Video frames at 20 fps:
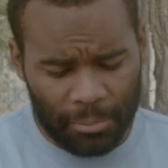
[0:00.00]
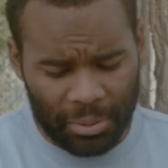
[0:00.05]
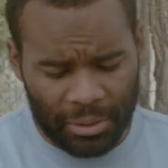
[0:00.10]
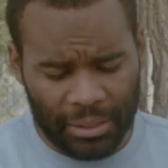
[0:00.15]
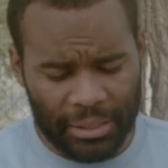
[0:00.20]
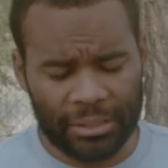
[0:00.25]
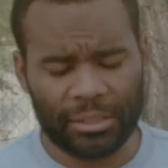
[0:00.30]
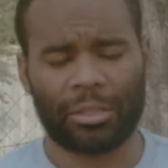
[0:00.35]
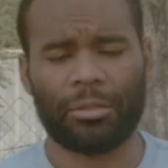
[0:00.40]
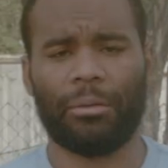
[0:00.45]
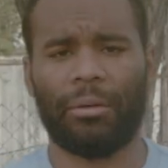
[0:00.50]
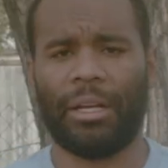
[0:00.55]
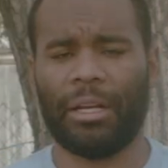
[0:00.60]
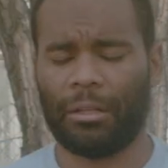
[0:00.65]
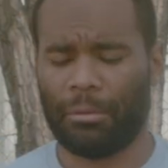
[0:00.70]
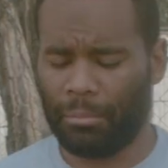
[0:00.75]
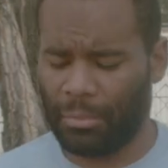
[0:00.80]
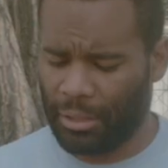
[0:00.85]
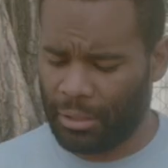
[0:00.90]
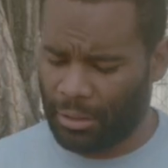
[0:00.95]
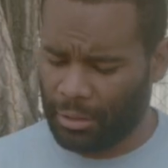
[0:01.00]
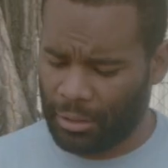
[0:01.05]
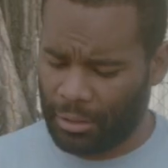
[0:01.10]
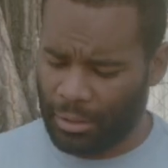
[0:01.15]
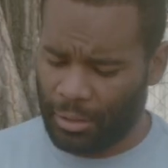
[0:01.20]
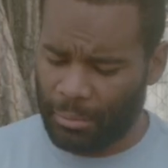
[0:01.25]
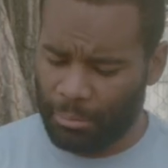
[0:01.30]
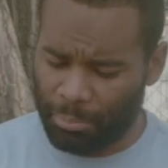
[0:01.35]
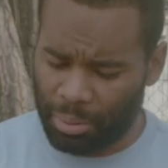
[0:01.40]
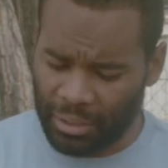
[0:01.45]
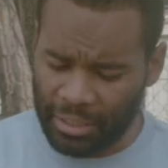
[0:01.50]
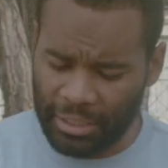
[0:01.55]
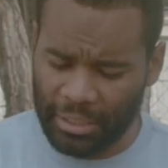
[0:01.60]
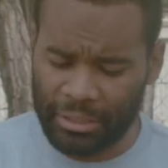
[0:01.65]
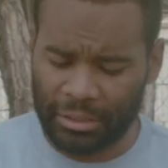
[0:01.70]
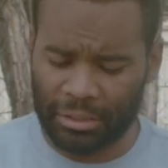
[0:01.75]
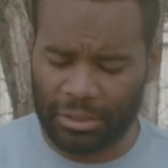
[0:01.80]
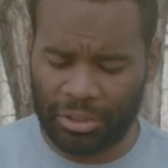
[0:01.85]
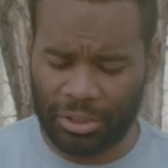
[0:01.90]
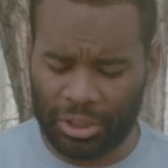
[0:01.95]
Please correct me.
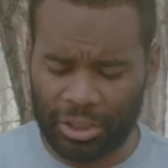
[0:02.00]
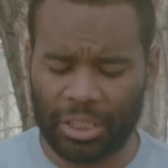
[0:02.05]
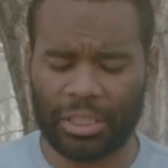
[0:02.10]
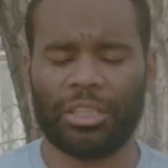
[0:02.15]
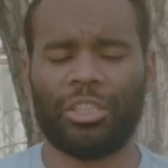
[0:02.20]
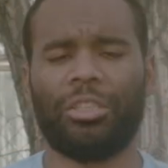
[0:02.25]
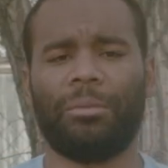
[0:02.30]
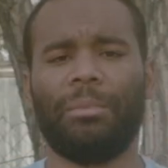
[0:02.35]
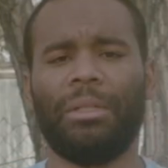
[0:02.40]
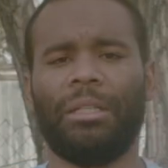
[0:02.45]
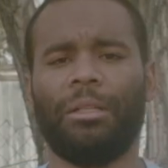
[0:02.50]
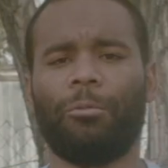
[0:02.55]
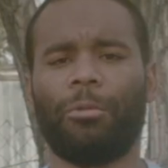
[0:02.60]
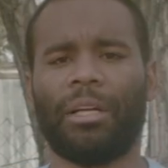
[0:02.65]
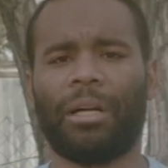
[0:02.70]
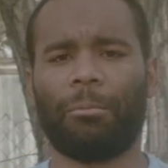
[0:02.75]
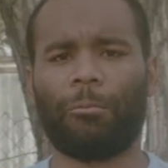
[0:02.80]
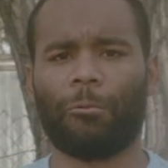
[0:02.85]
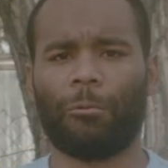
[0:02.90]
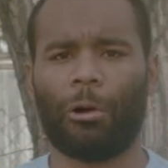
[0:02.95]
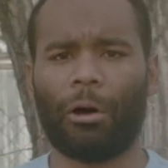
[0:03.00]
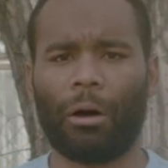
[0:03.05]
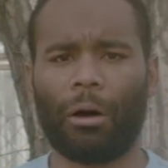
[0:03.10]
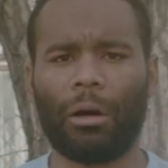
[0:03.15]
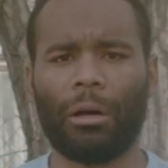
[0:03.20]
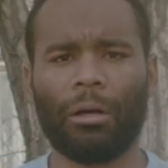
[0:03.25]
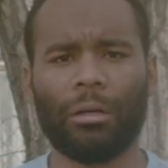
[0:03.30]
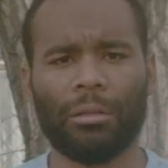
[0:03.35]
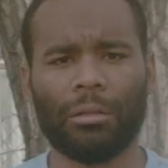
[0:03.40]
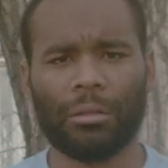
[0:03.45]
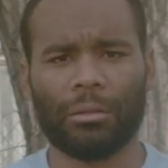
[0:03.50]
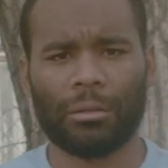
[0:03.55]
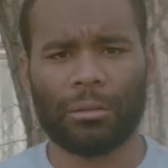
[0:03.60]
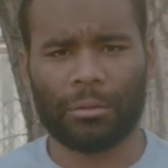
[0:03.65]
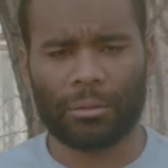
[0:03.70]
Please judge me when I'm wrong.